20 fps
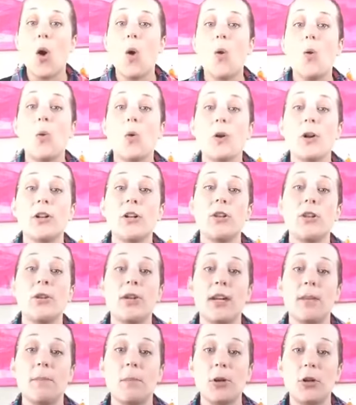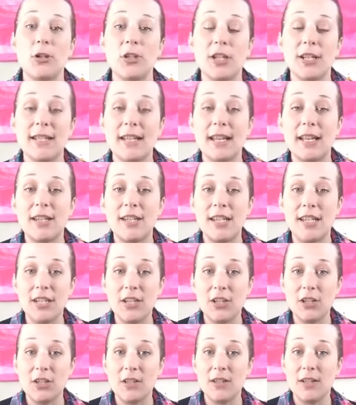or you can purchase a
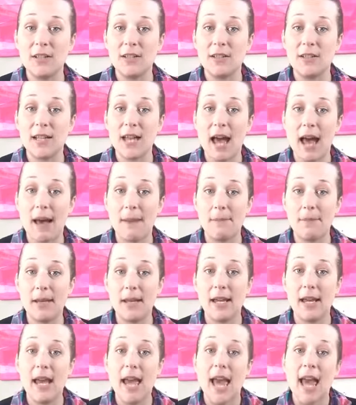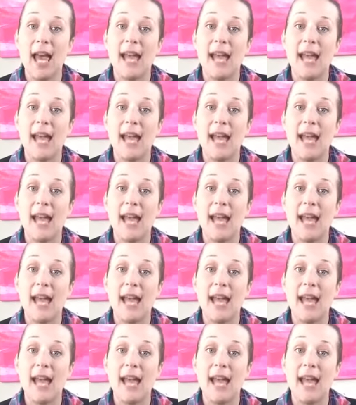digital copy,